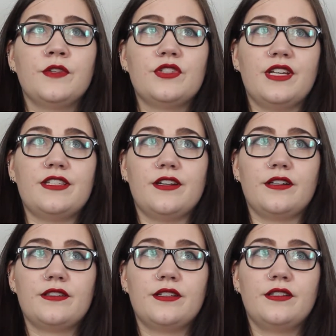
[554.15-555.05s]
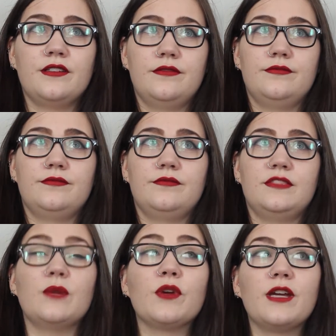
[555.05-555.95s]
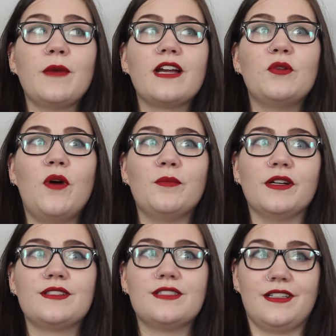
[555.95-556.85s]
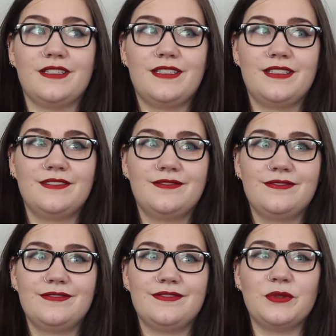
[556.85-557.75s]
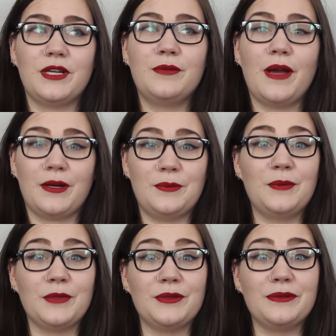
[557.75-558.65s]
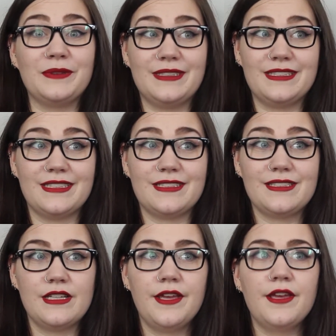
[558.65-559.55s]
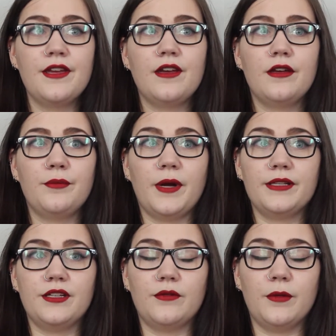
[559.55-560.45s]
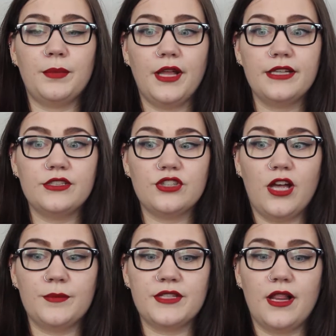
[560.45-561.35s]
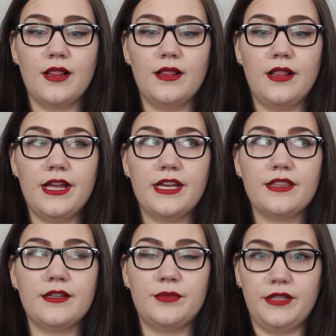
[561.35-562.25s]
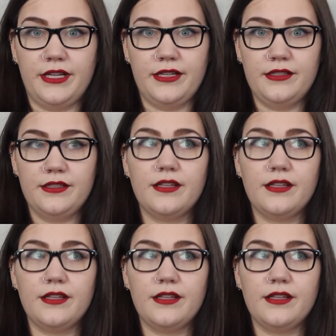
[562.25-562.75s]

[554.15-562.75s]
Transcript: So that sucks. And working back at Walmart sucks. Working back at Walmart really sucks. But, you know, I'm applying to jobs like the plague.